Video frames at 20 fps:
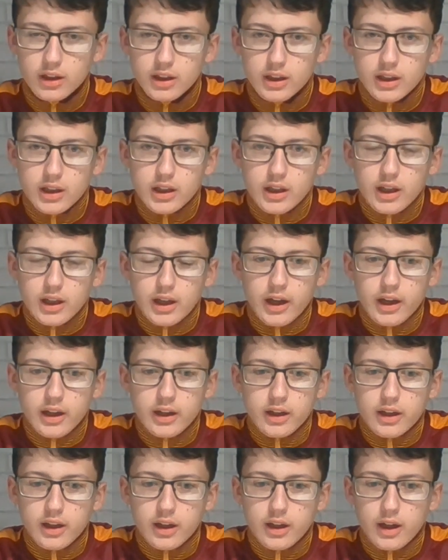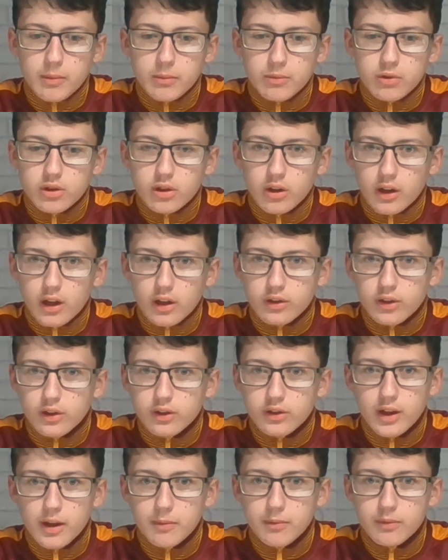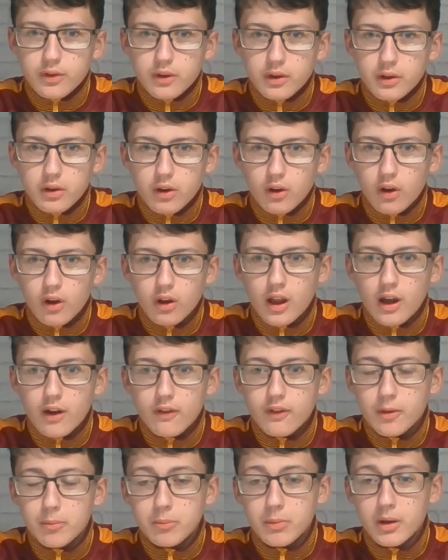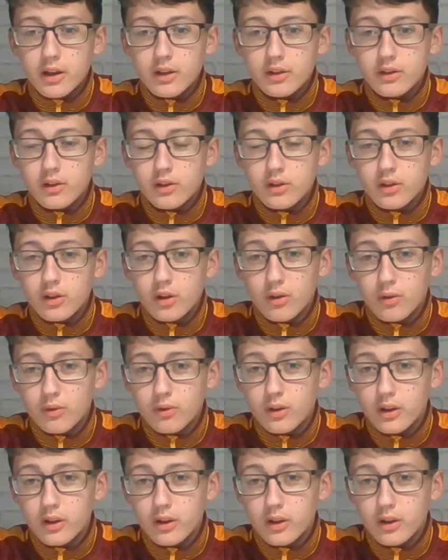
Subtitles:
and I'm sure that's the same for all our fan base, and hopefully